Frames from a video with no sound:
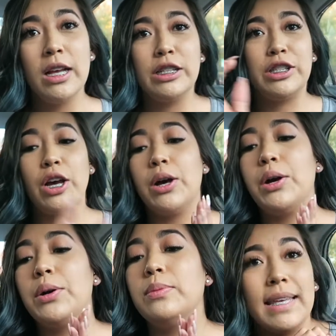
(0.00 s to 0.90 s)

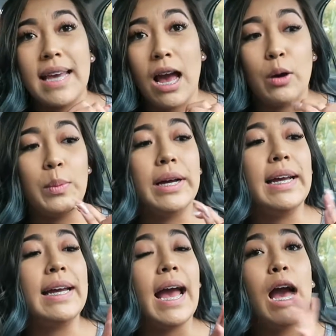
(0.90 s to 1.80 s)
So yeah,
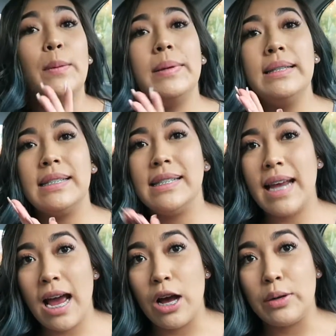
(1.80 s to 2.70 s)
what happens
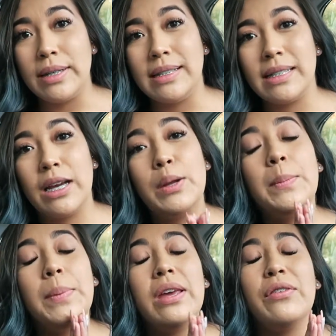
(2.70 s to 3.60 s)
now, it's gonna
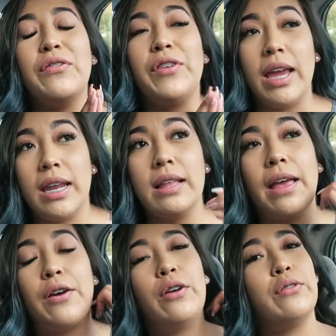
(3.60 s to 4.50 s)
be fading
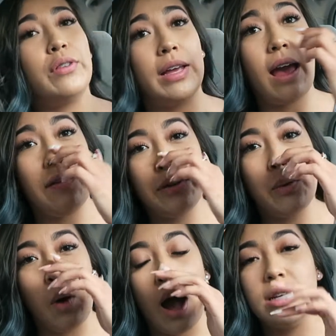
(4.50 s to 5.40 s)
like over like every
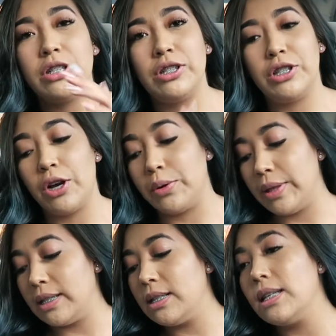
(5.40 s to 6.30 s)
wash. And so
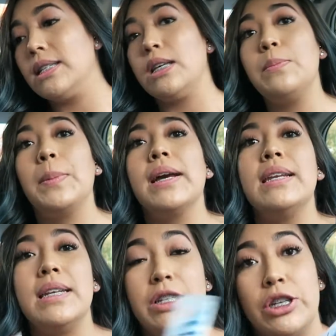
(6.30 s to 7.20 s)
this is a deep
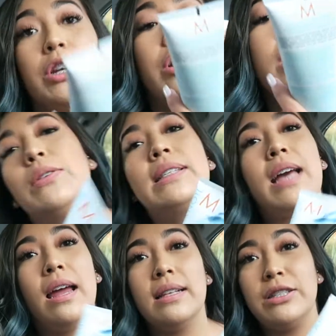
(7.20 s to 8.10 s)
conditioner. So it's
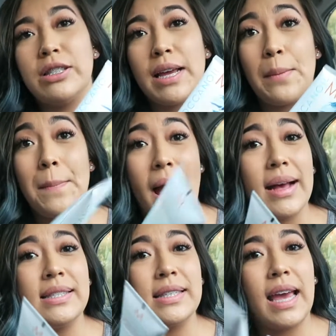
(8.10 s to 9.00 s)
kind of just like a
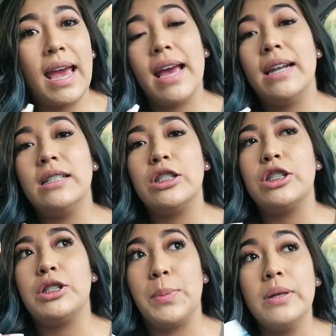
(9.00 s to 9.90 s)
mask and it's
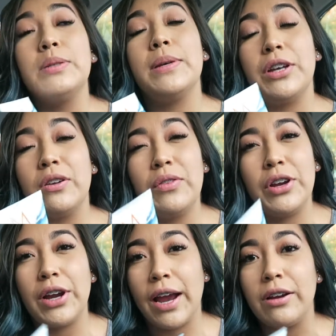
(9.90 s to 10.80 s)
supposed to be good for
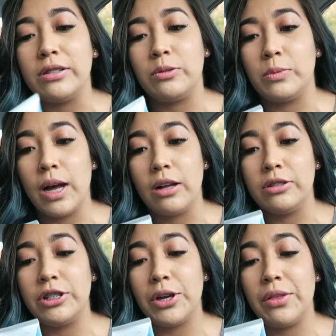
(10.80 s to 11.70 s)
your hair as
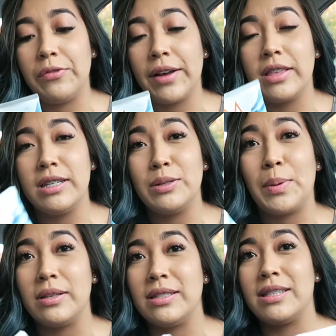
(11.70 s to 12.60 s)
well. So the fact that it
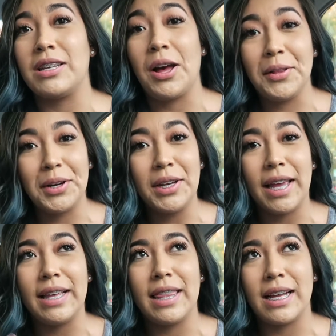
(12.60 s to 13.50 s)
deposits color,
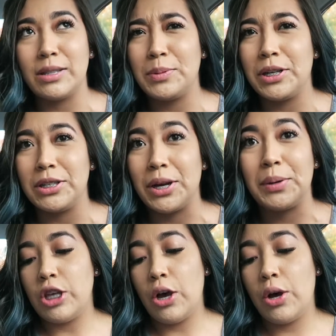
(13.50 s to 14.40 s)
like that's pretty
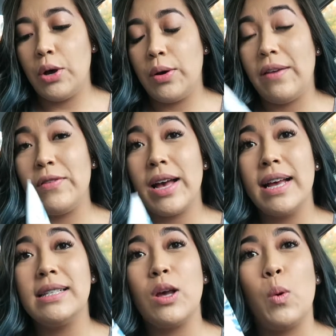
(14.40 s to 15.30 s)
dope. So if you
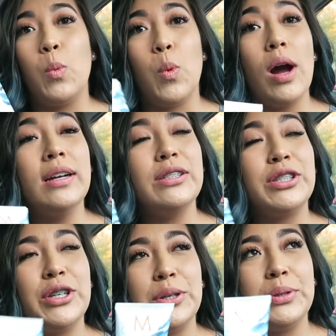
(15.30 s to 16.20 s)
guys want
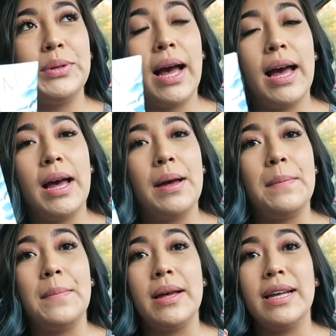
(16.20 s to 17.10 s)
to
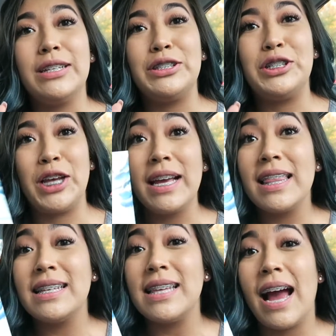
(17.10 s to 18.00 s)
um, check
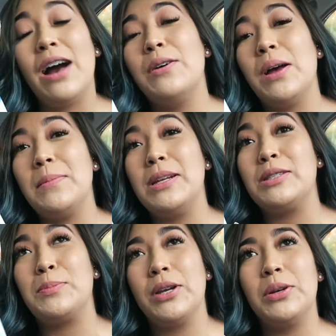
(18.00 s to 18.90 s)
this out, I mean,
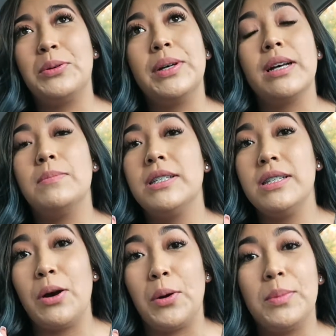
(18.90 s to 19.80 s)
it's pretty cool. It comes
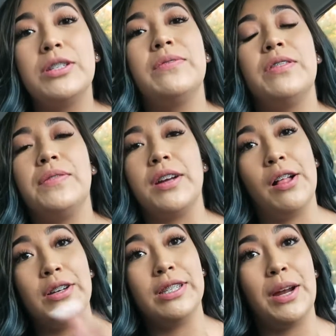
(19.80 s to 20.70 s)
in a whole bunch of different
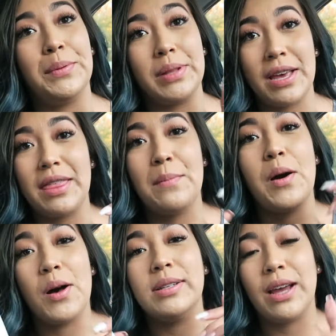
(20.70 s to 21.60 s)
colors and I will link them
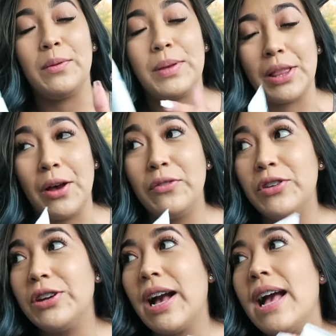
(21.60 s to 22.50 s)
all down below
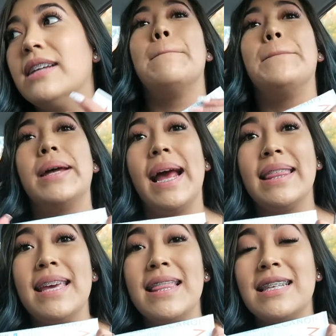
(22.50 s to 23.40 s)
for you guys. But I
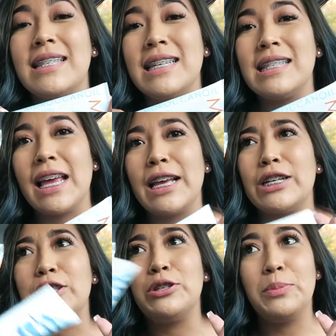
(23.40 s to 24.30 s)
think this is
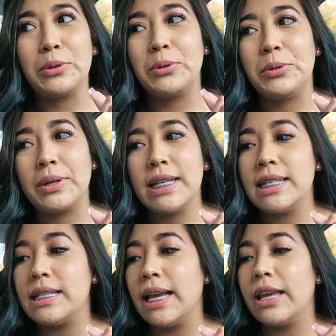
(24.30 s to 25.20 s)
like super cool because
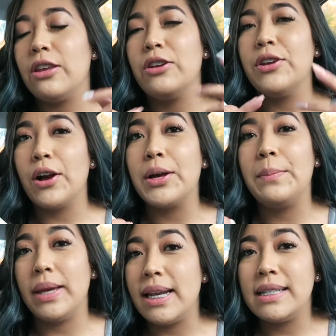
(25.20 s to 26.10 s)
it's like you're not
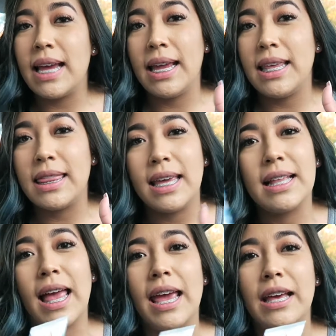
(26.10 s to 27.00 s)
committing to anything
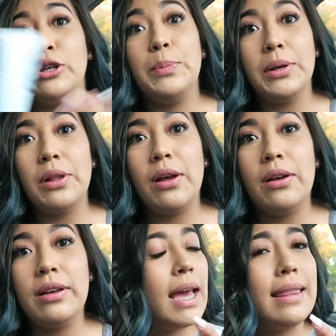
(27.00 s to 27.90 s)
like super super
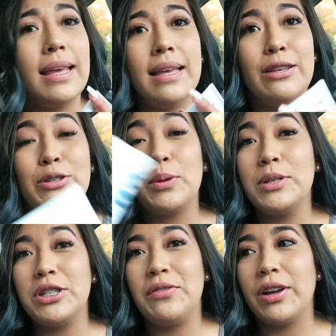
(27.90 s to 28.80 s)
long and then there's a whole
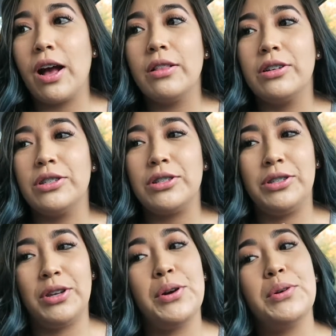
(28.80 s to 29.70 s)
bunch of different colors
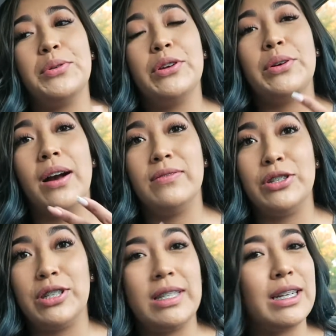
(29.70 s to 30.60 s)
so you don't have to
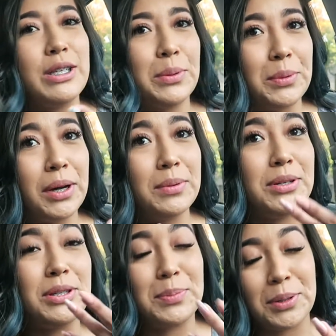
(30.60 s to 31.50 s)
just stick to one
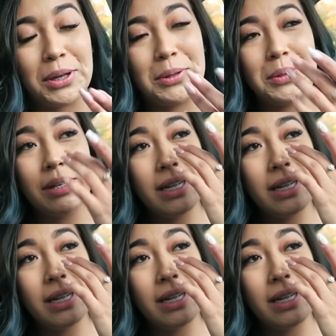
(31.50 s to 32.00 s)
which is pretty cool.